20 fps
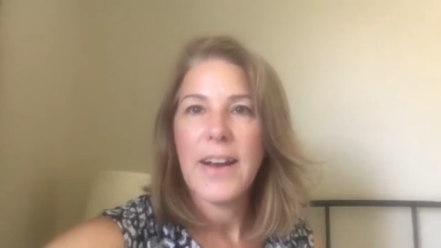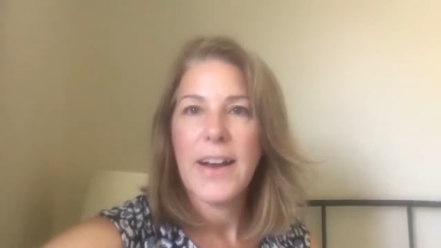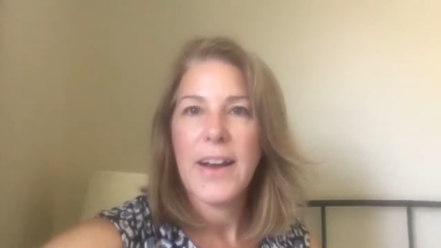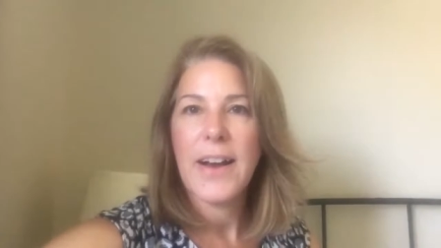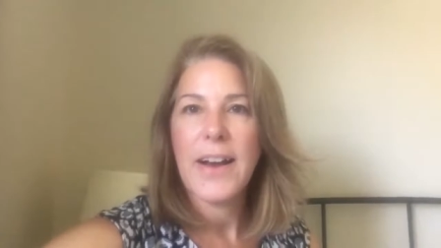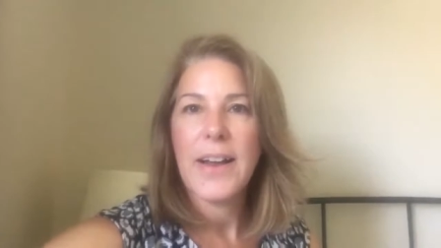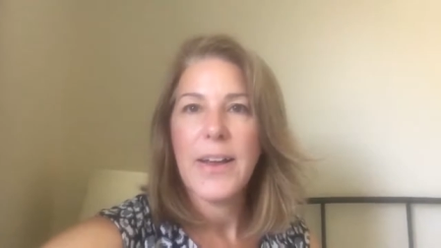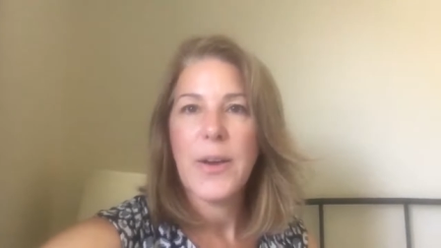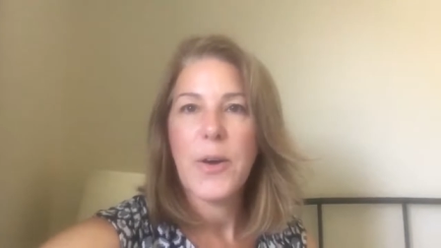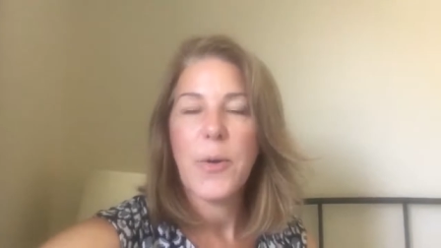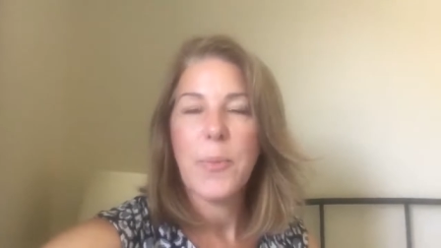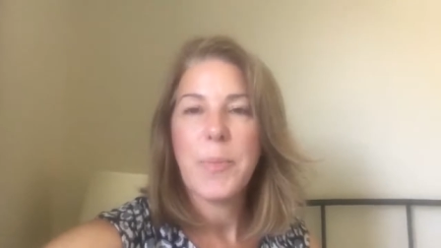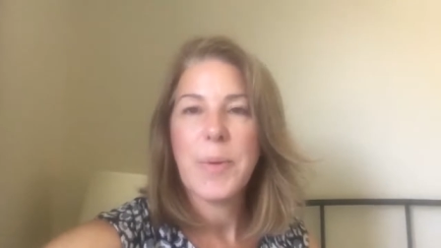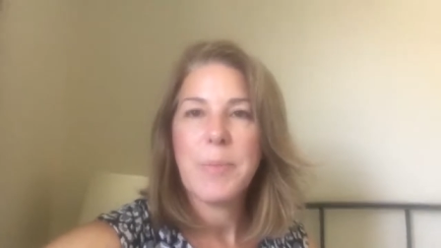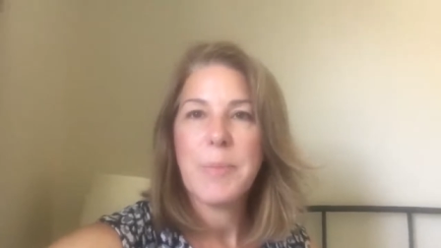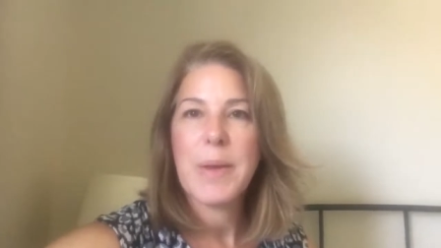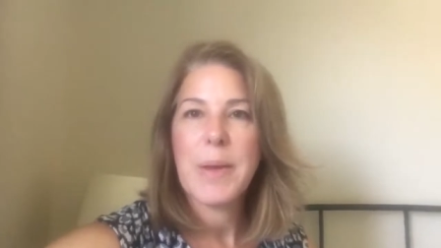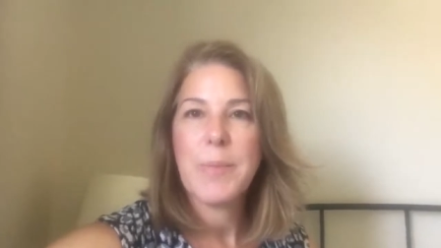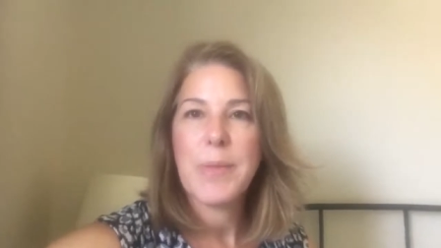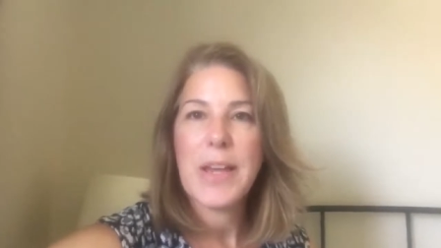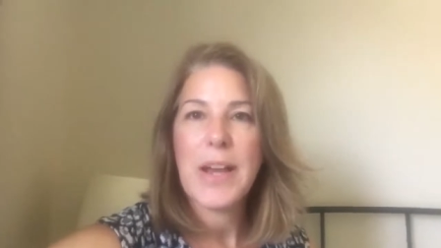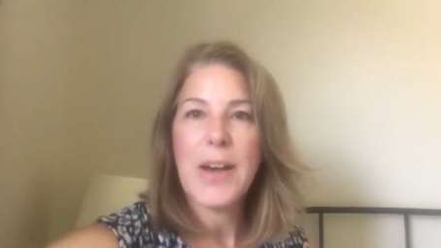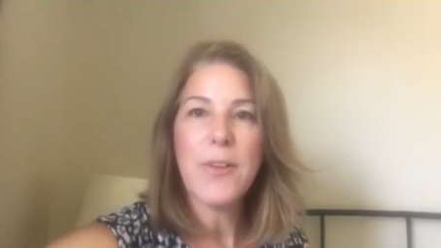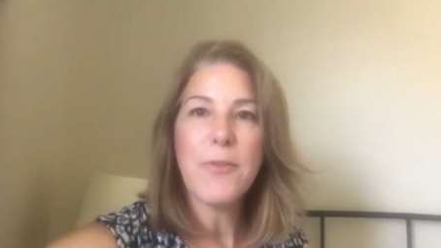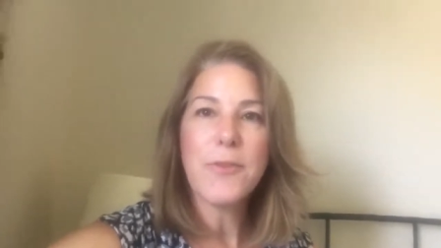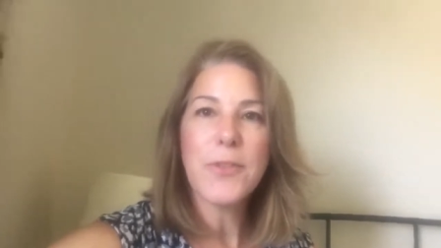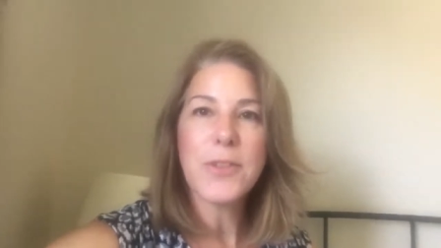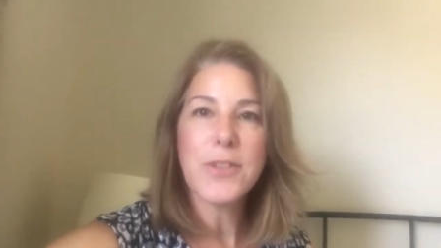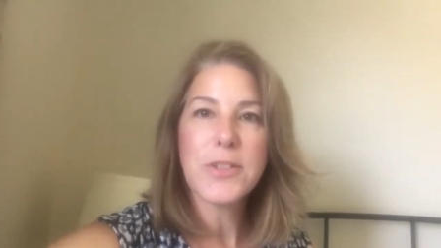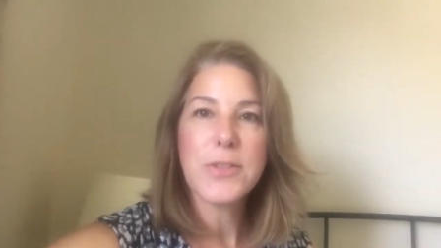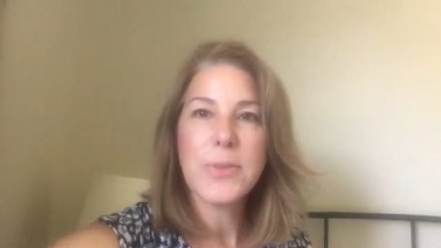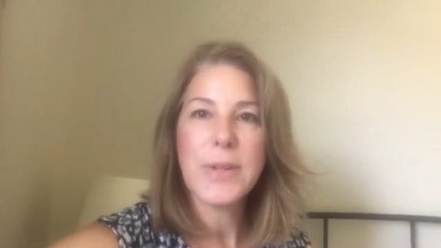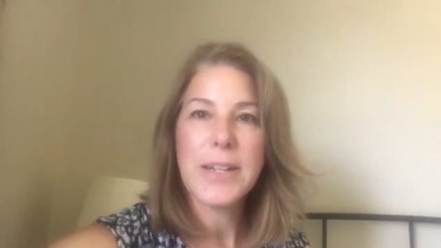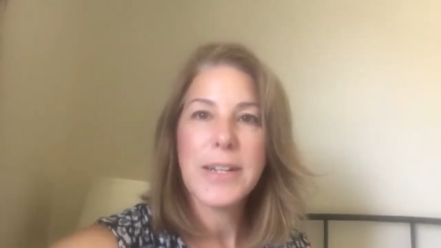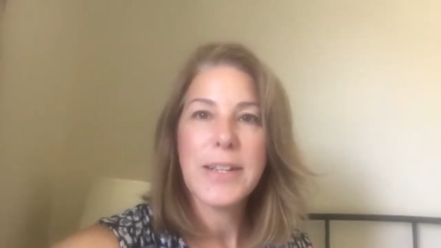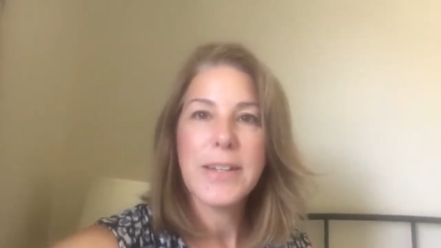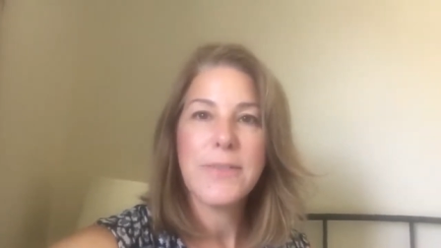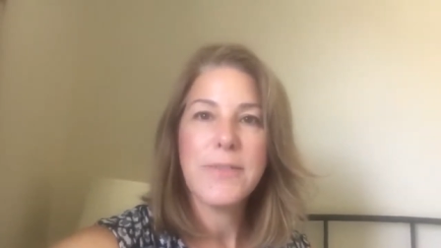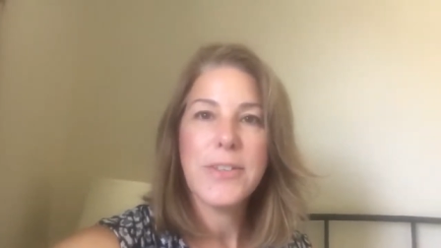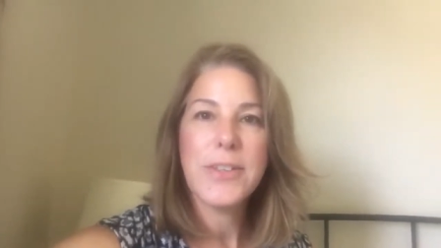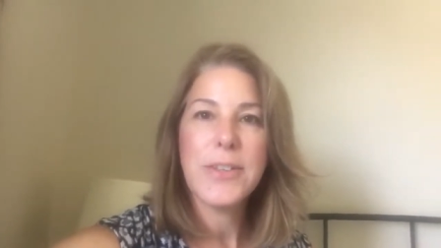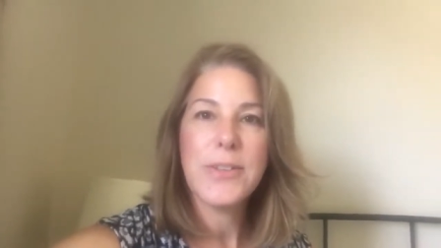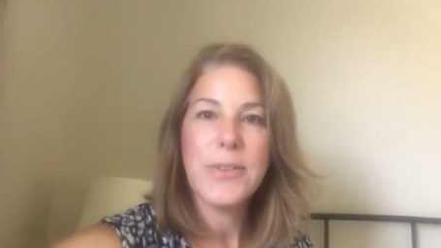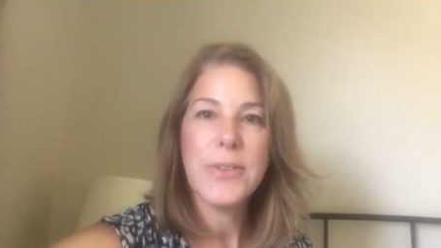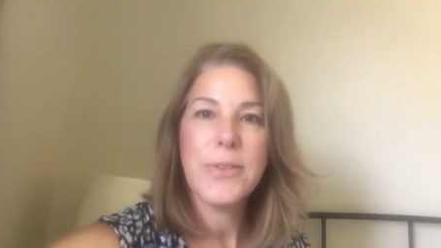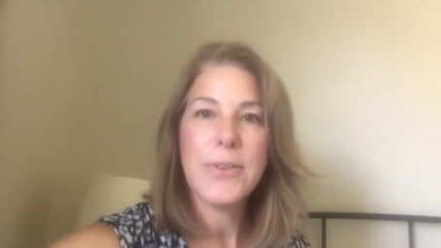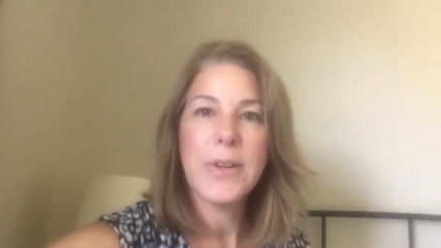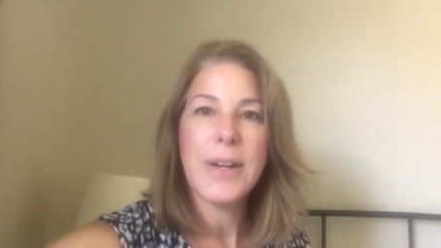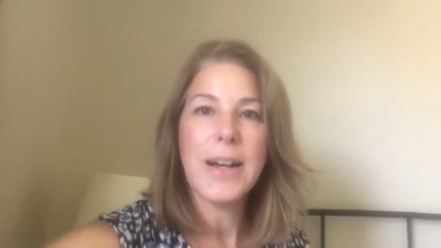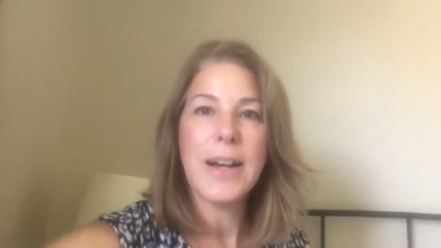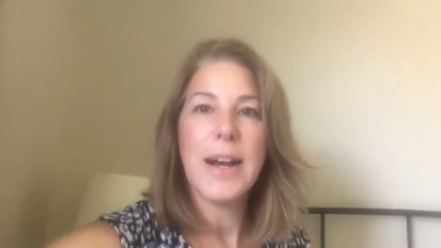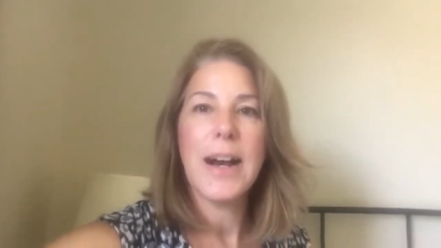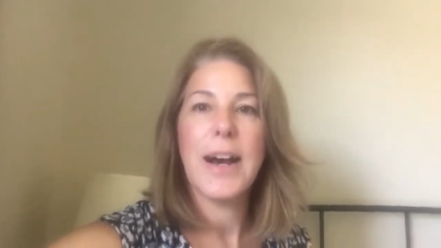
I hope it may be helpful to any of you.